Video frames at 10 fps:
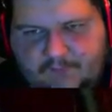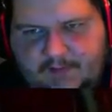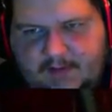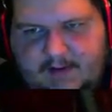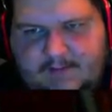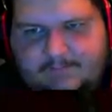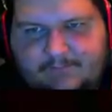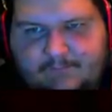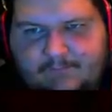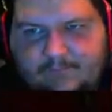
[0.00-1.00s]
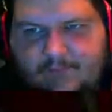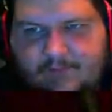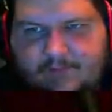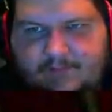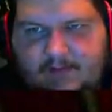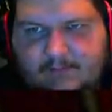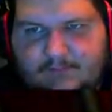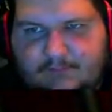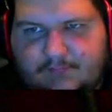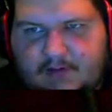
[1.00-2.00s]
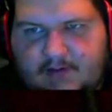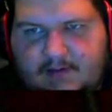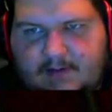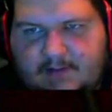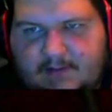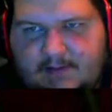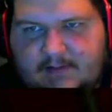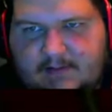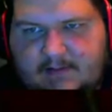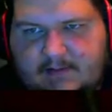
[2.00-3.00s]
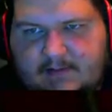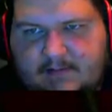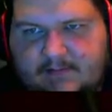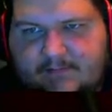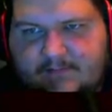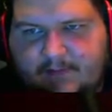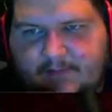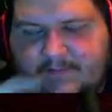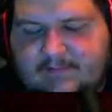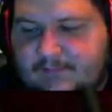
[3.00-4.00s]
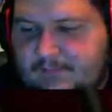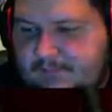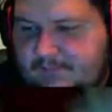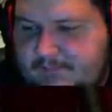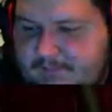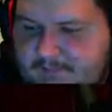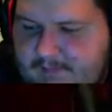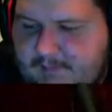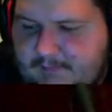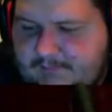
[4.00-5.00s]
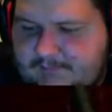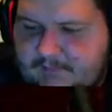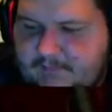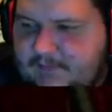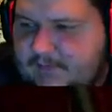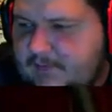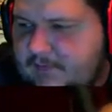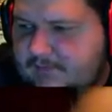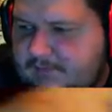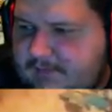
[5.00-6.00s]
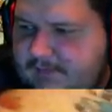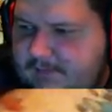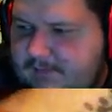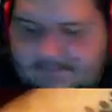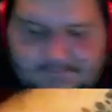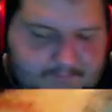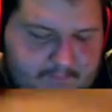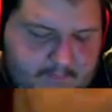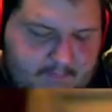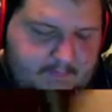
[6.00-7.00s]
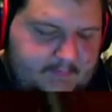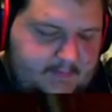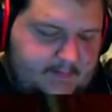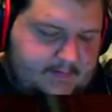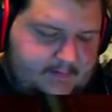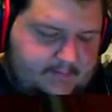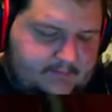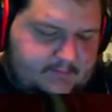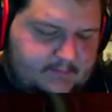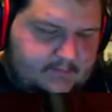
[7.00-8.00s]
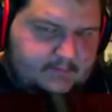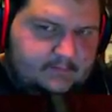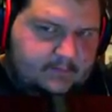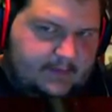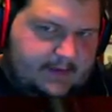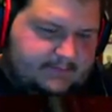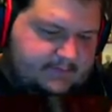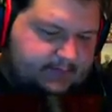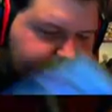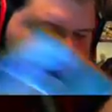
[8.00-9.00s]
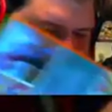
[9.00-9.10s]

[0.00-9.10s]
game for Steam, Brawlhalla. So that's cool. I'll show you the code. And blasting.